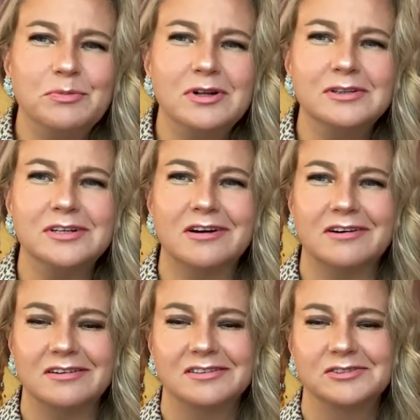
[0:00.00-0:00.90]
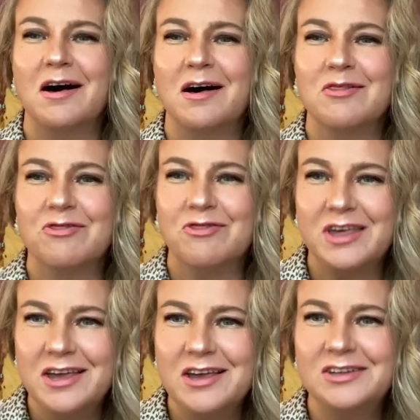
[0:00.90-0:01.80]
Mulder,
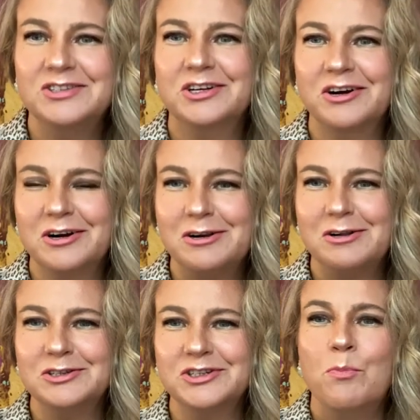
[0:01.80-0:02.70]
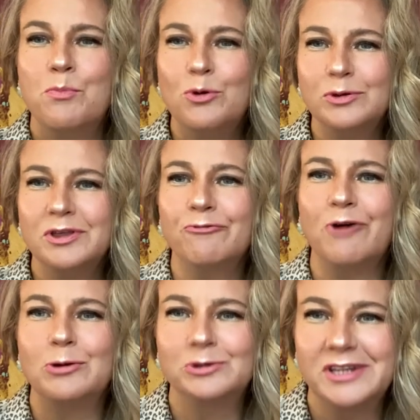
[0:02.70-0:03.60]
these girls put the
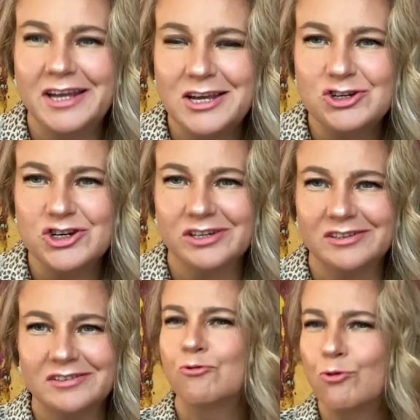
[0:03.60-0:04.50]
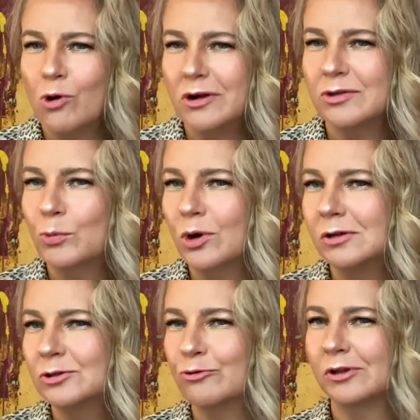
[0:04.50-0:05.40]
foundation for the
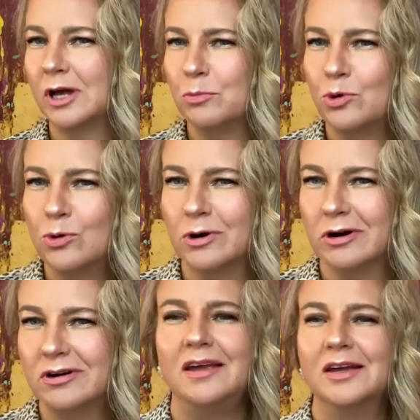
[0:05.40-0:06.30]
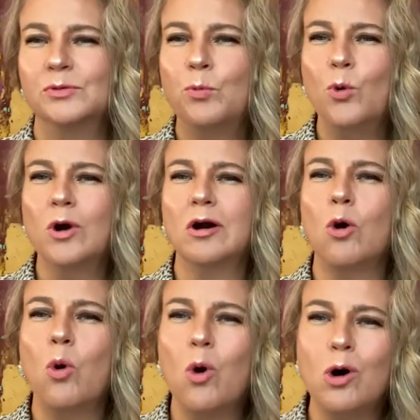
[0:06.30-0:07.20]
world of glamour and were
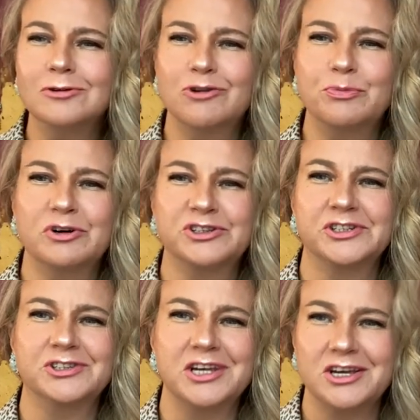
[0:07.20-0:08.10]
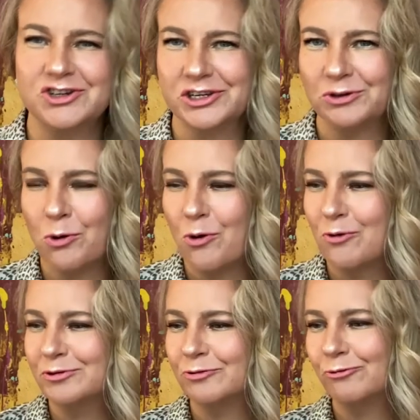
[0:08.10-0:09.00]
all representation
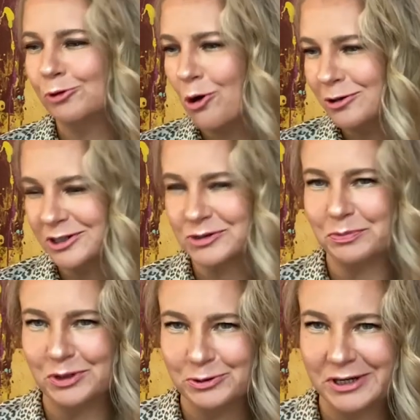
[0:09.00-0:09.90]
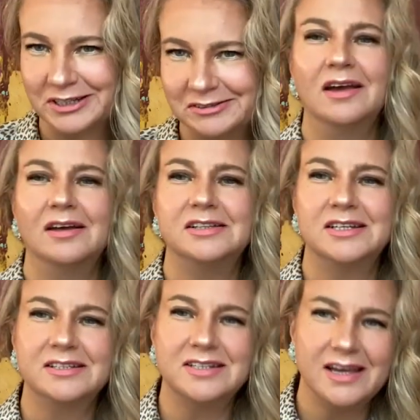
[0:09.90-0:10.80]
of the flawless beauty,
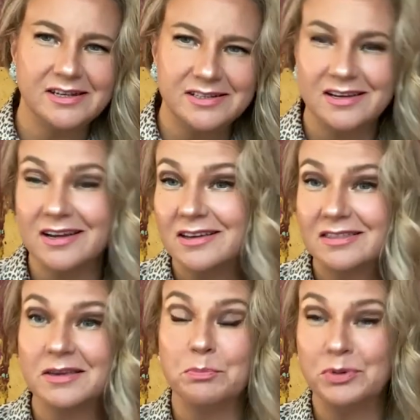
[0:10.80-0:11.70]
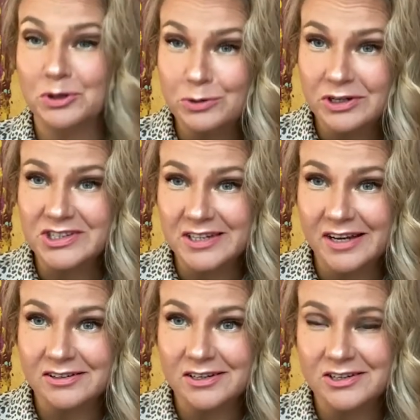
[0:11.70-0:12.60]
dictating the beauty
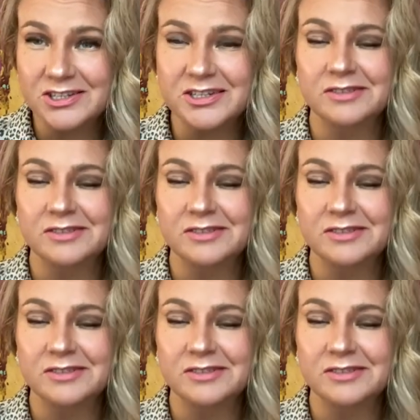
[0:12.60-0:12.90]
standards